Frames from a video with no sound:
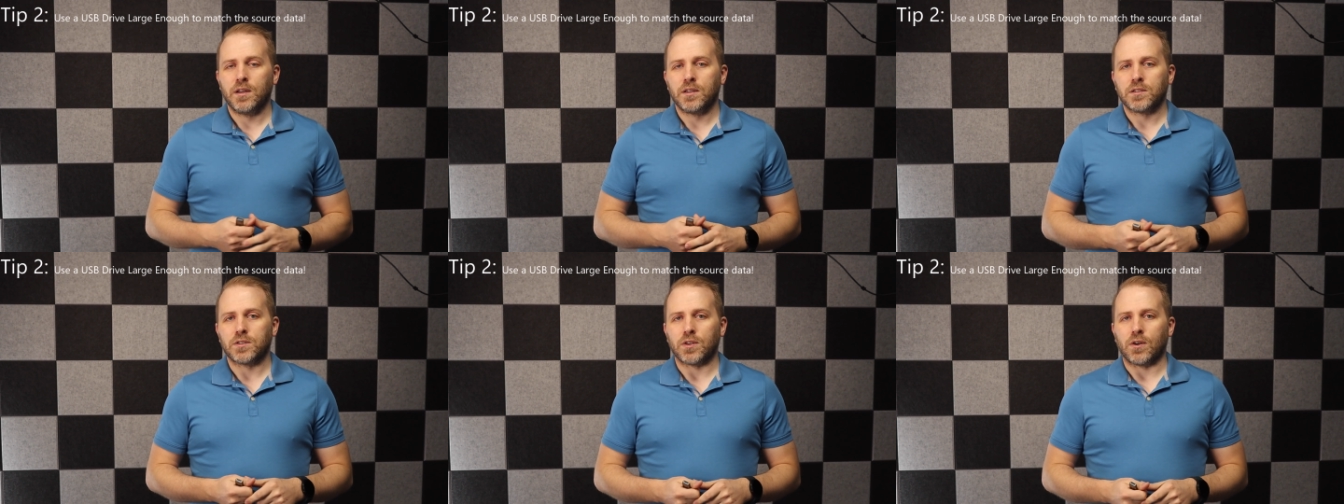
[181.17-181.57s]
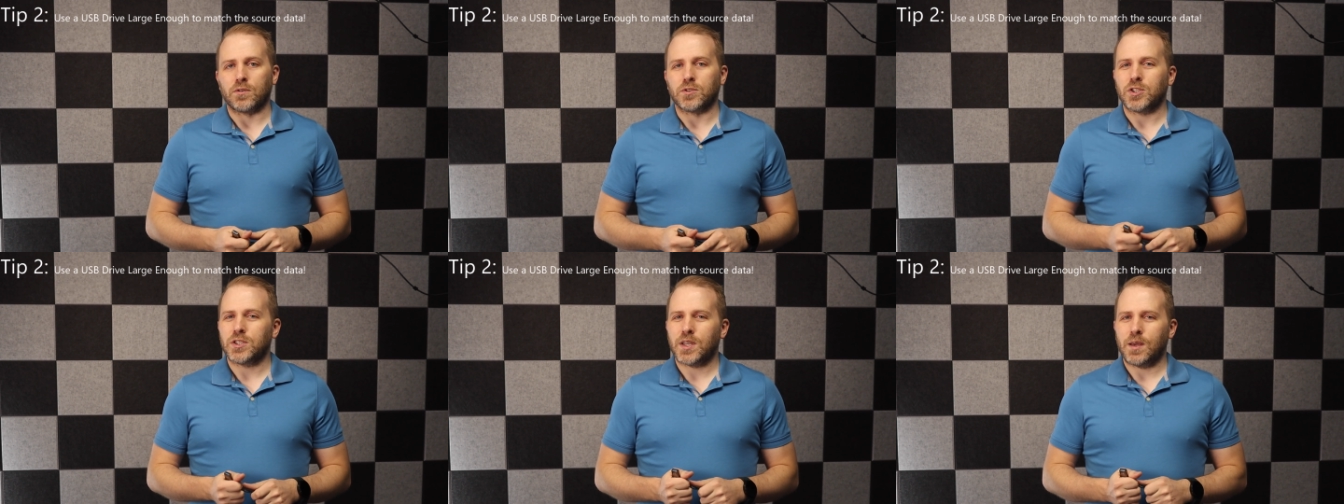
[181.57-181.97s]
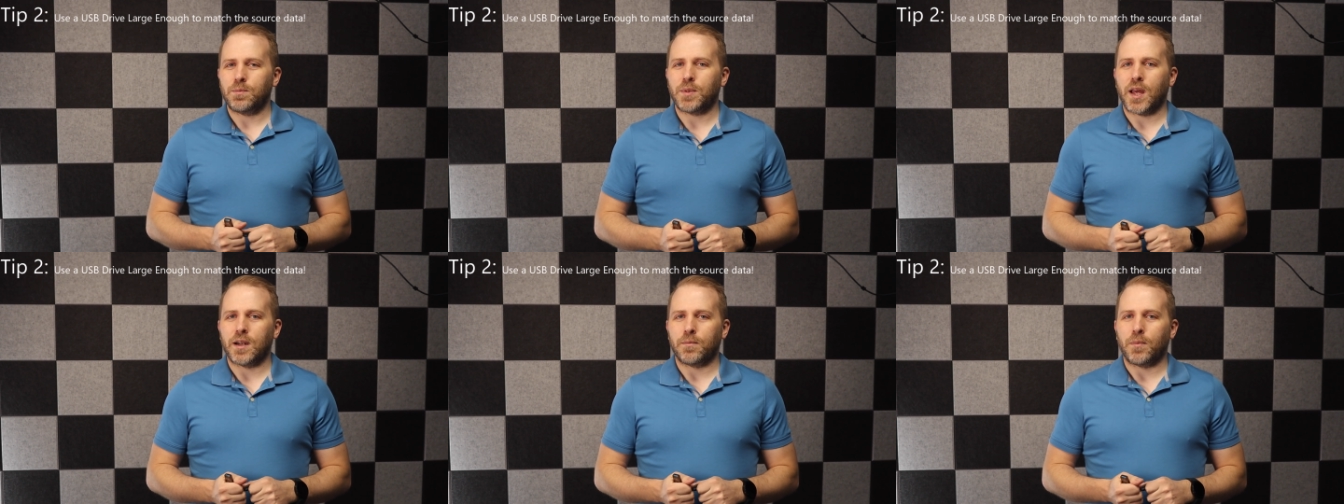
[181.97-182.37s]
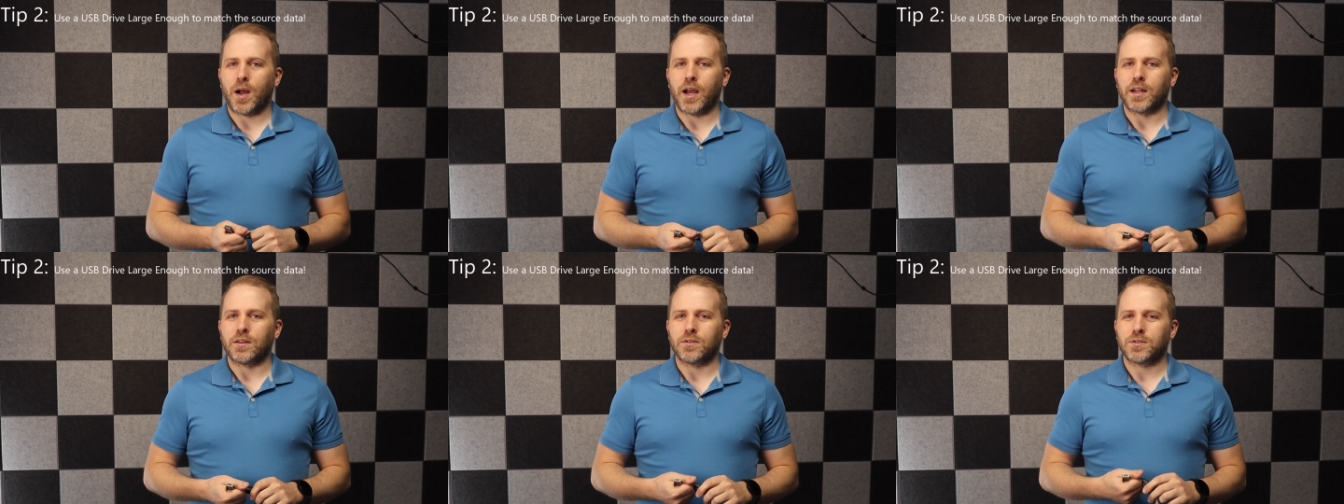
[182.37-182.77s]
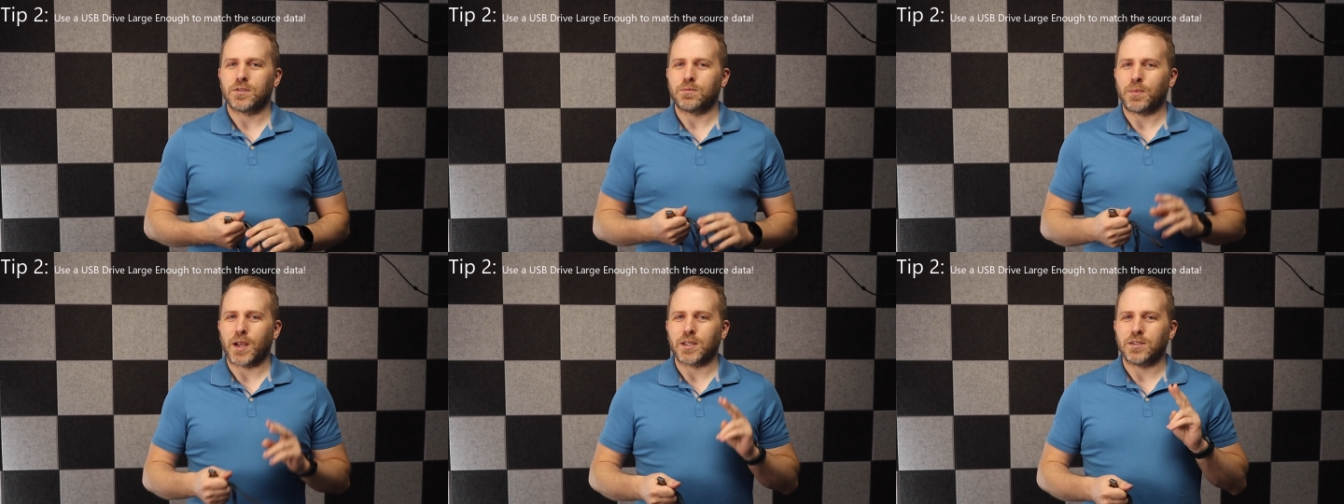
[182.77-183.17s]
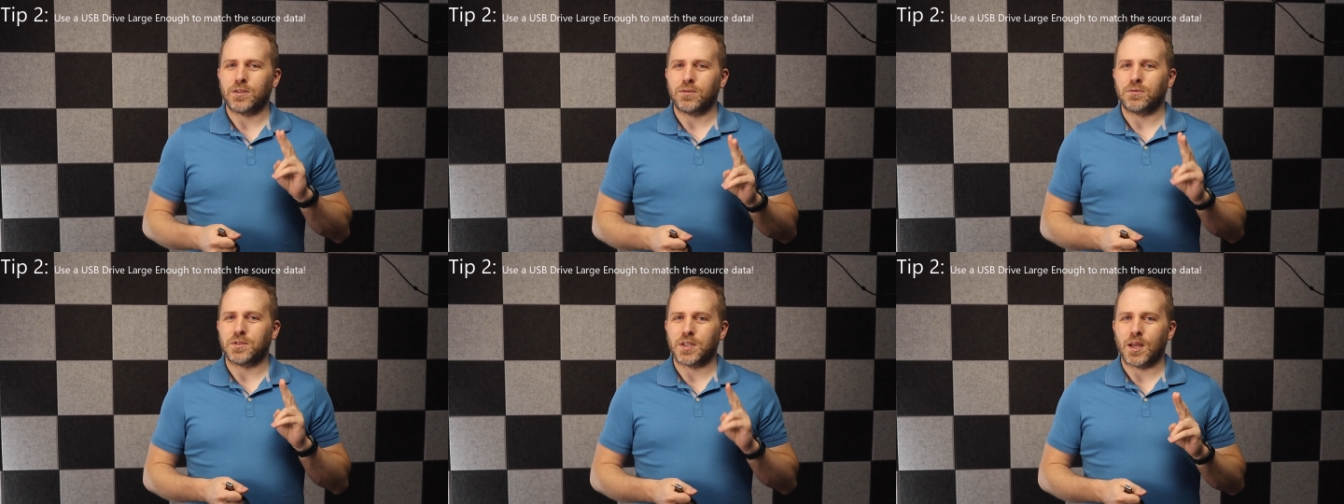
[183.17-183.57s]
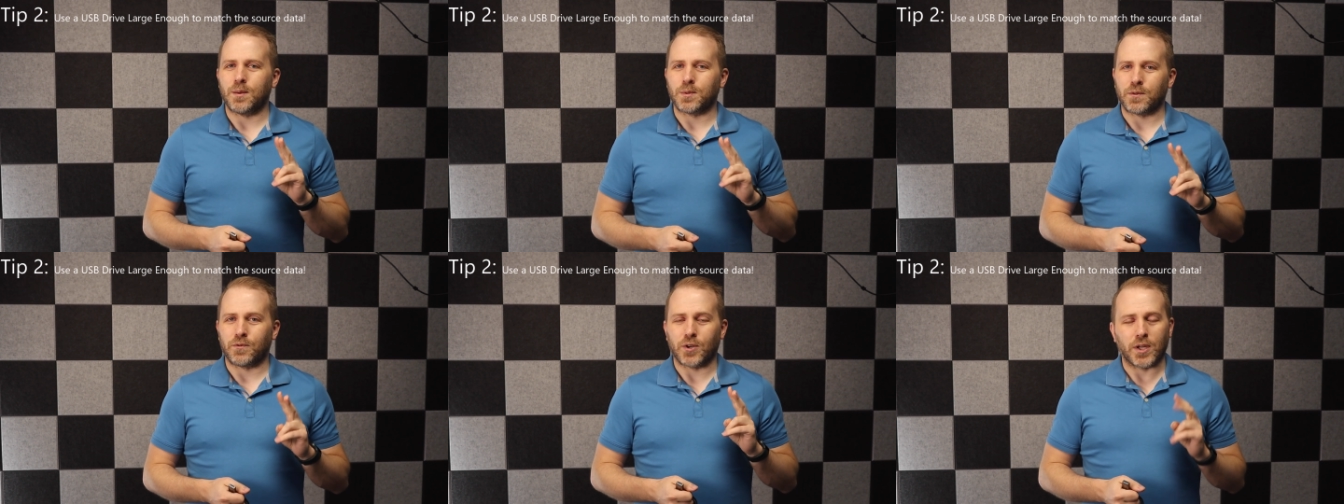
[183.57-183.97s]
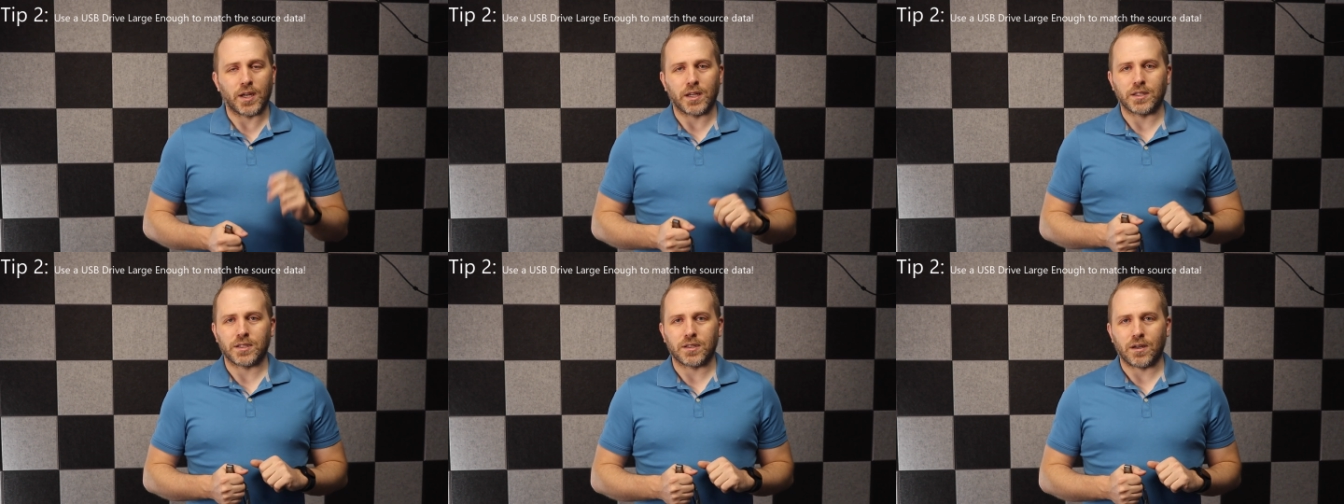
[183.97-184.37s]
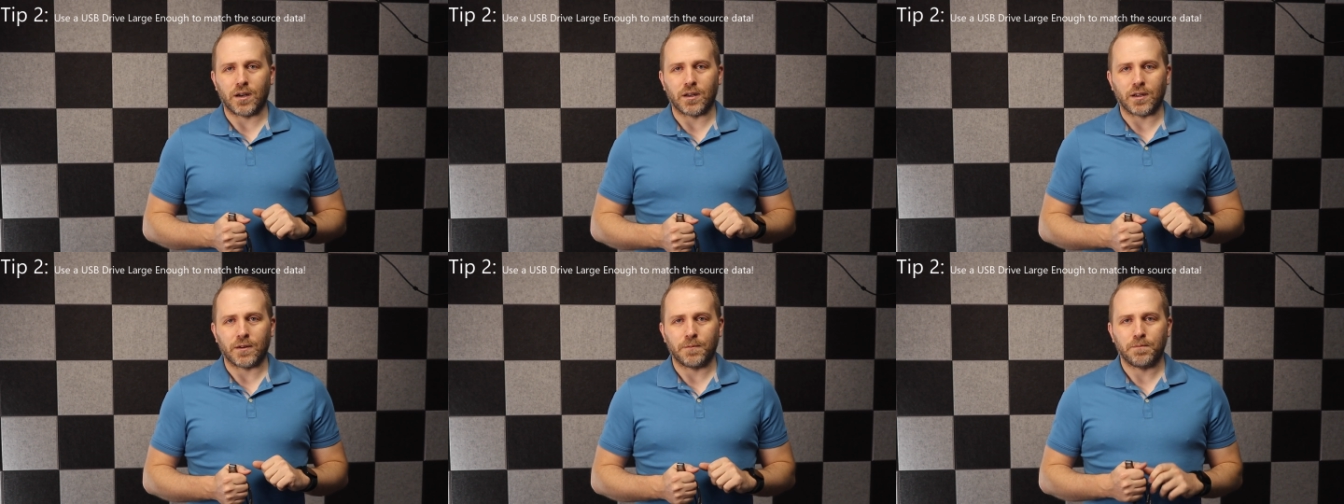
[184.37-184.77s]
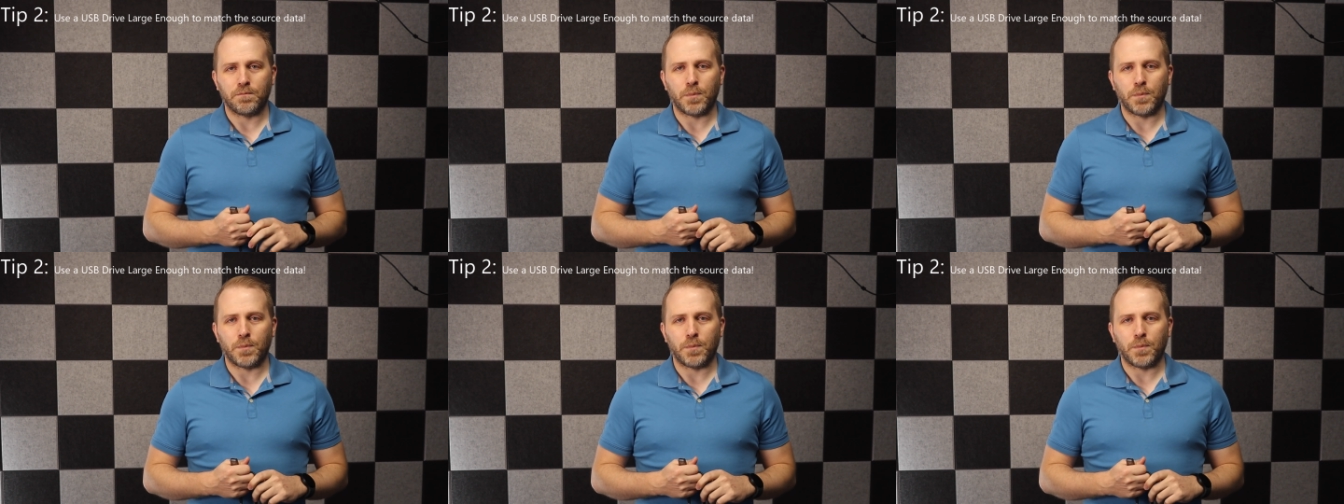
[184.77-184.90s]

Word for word: So just keep that in mind. Those are my two tips for getting started.